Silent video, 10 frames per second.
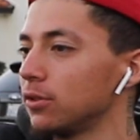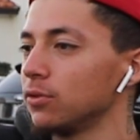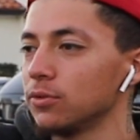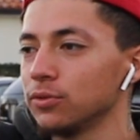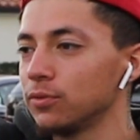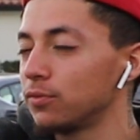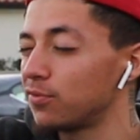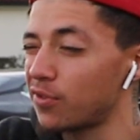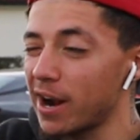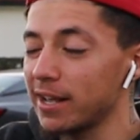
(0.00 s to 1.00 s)
through
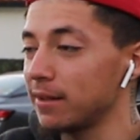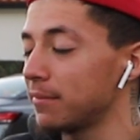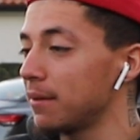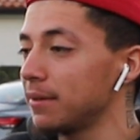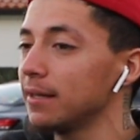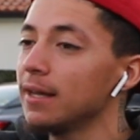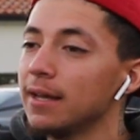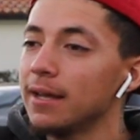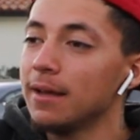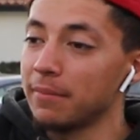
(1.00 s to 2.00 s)
Friday, maybe
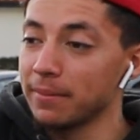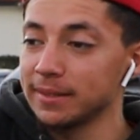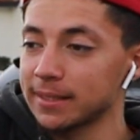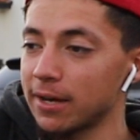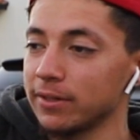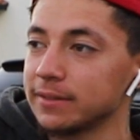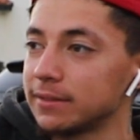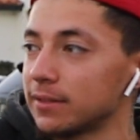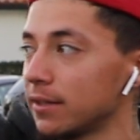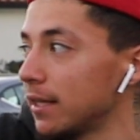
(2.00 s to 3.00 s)
Saturday and
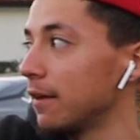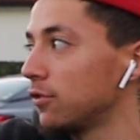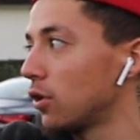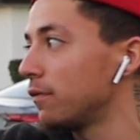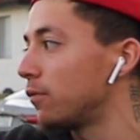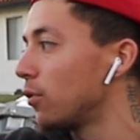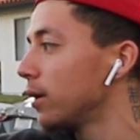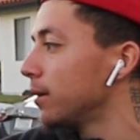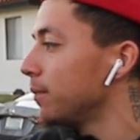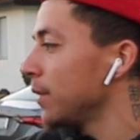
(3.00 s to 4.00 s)
Sunday if they're up
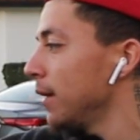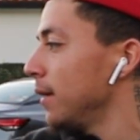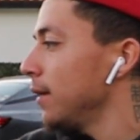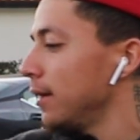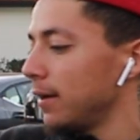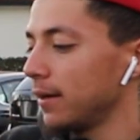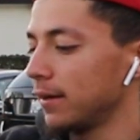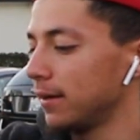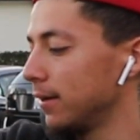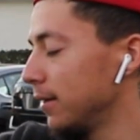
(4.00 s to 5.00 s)
for it.
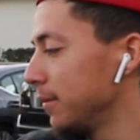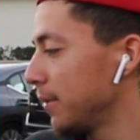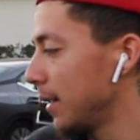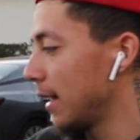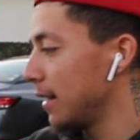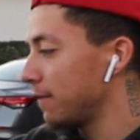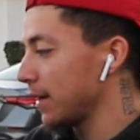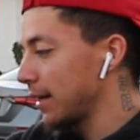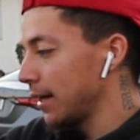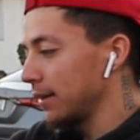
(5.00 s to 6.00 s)
And if
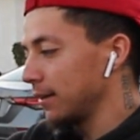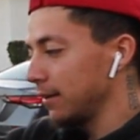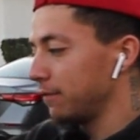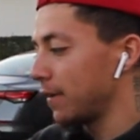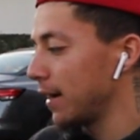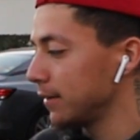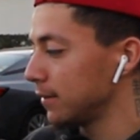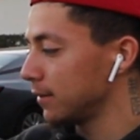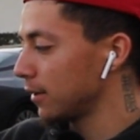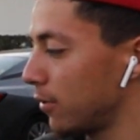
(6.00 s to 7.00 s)
I can't
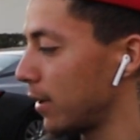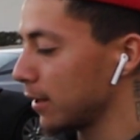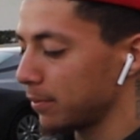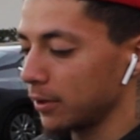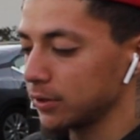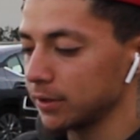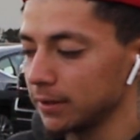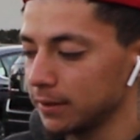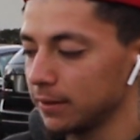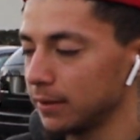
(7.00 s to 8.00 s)
find the correct
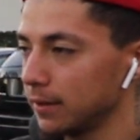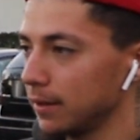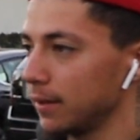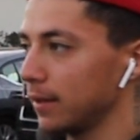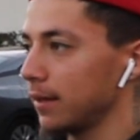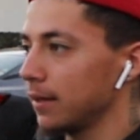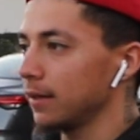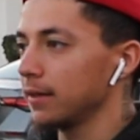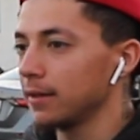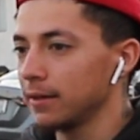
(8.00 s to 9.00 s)
person,
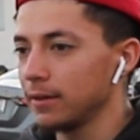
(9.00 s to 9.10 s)
then